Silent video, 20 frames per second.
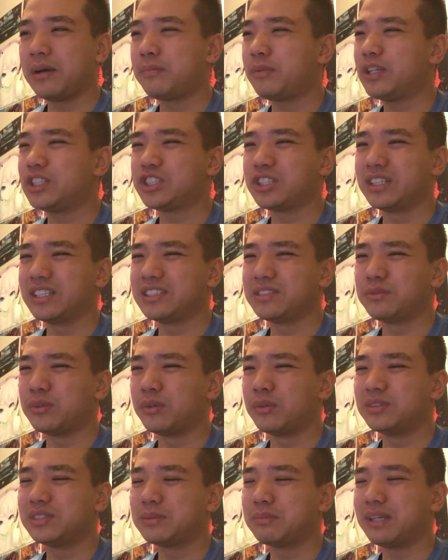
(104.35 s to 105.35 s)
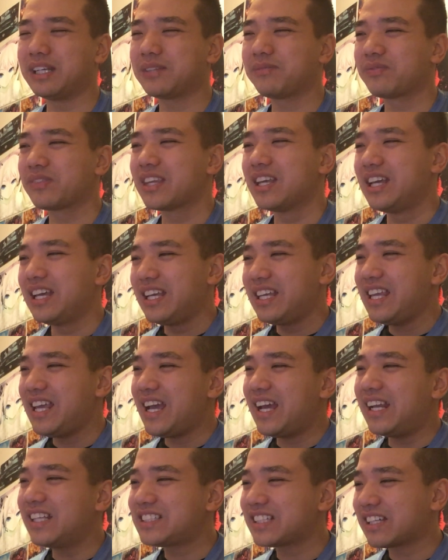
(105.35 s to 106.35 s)
I'm pretty sure it won't. But
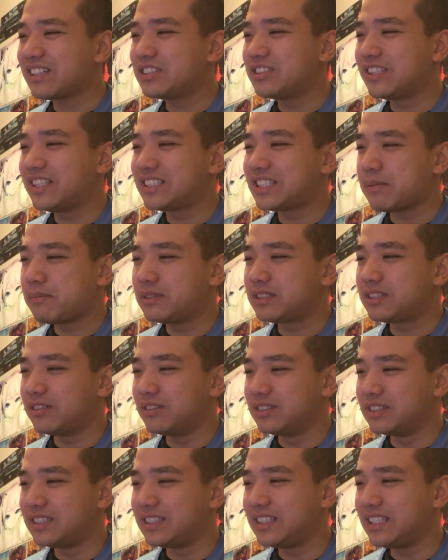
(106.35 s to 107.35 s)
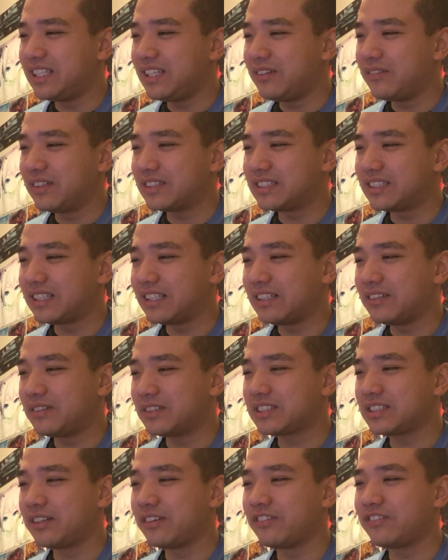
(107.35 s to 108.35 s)
yeah, let's check out to this episode and see what sort
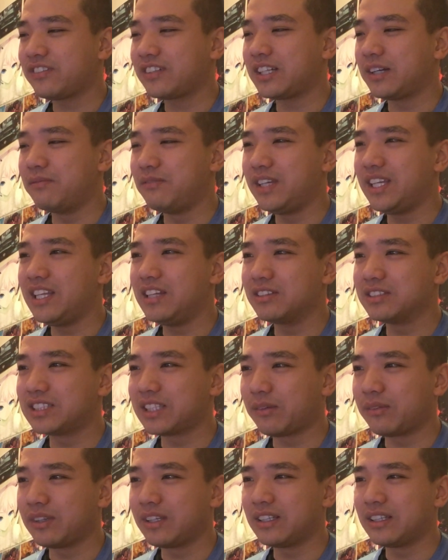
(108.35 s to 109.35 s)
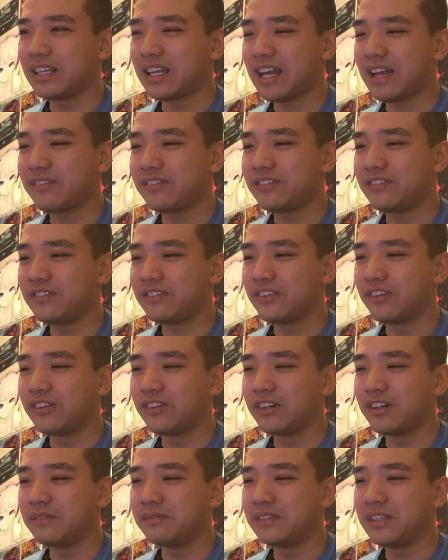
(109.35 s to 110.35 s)
of comedios that we're gonna have
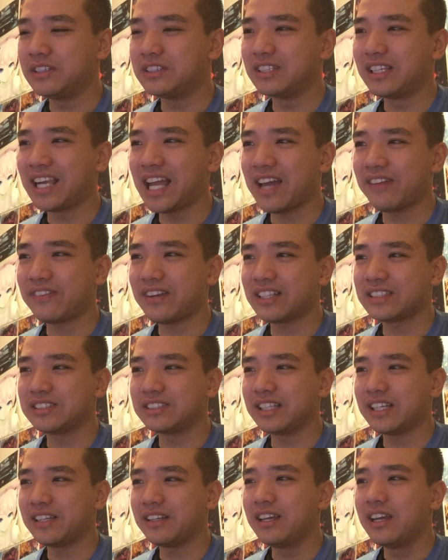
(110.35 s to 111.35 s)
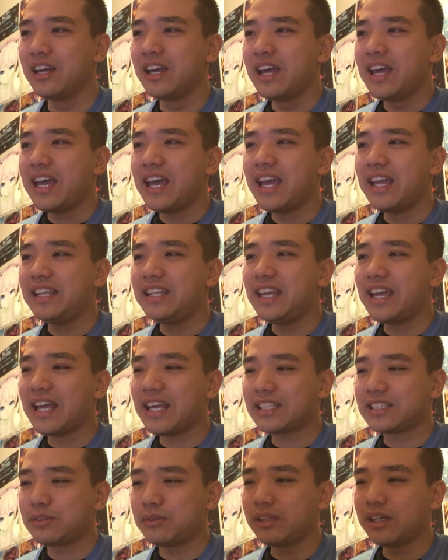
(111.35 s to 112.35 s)
for me to laugh at today. And
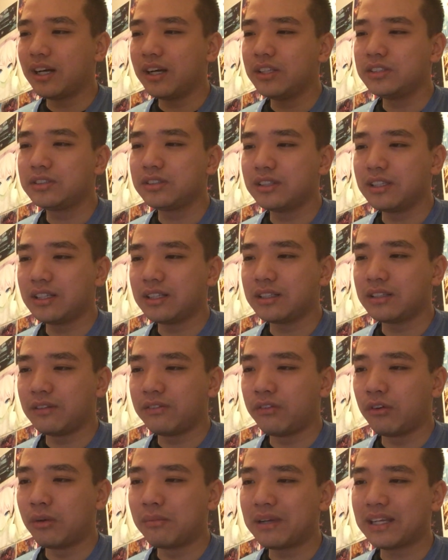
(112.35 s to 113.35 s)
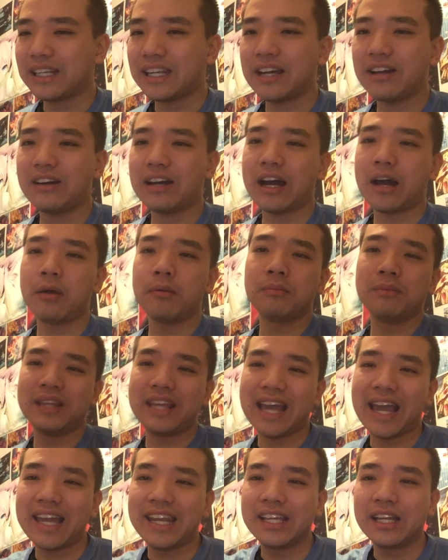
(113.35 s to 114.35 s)
yes, regarding to the format now, I'll
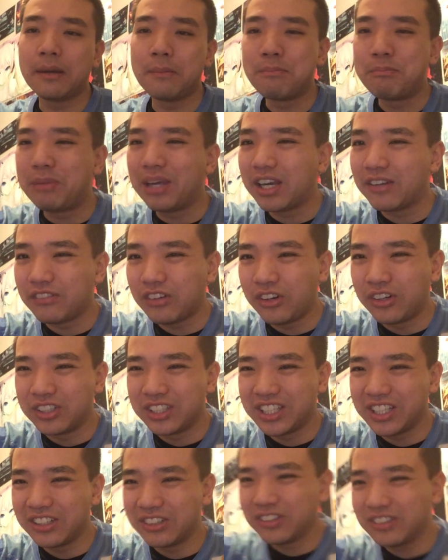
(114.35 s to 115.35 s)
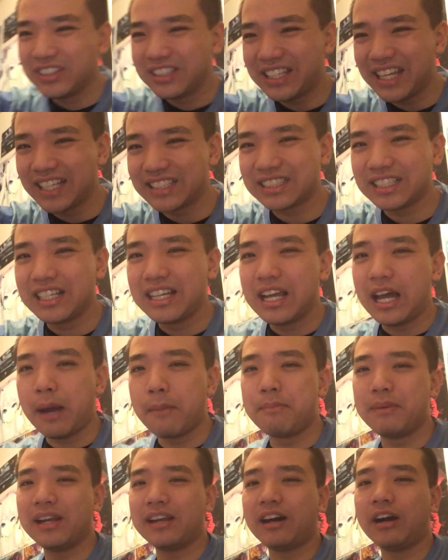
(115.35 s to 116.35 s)
be adding a bit of audio. Yes,
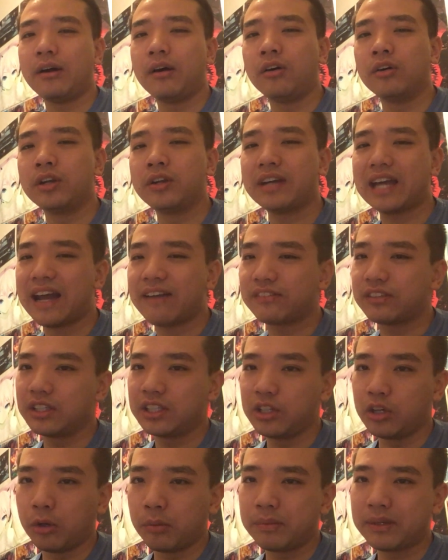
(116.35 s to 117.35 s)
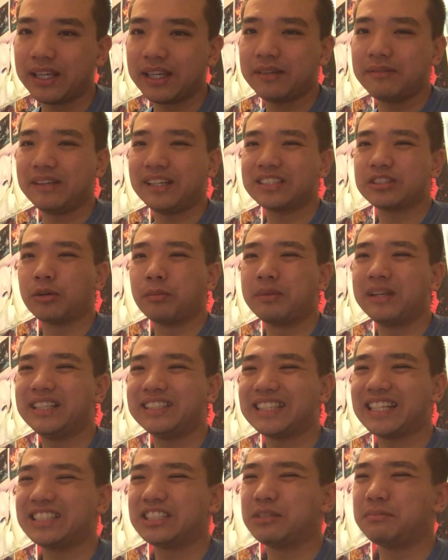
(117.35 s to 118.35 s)
a bit of audio after the opening, because
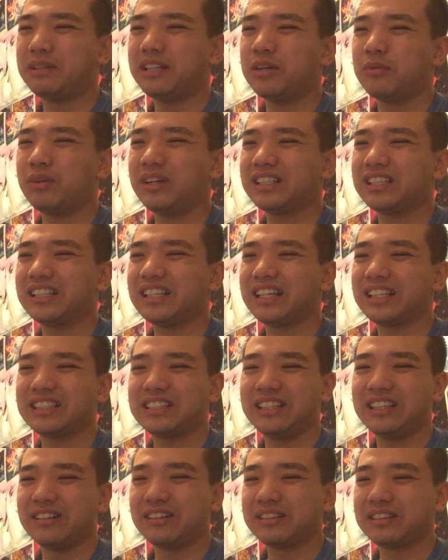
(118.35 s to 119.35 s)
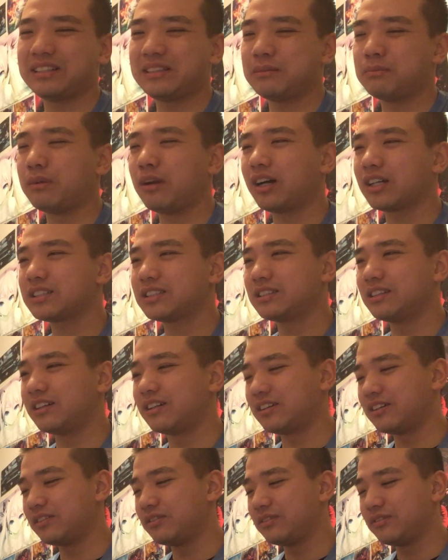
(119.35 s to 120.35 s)
opening tends to be the one that, you know, blocks
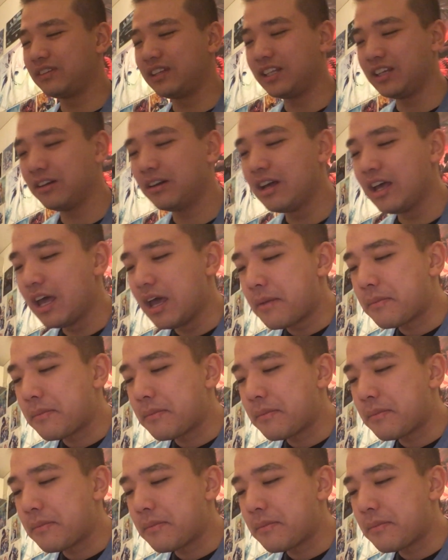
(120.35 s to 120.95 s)
the video.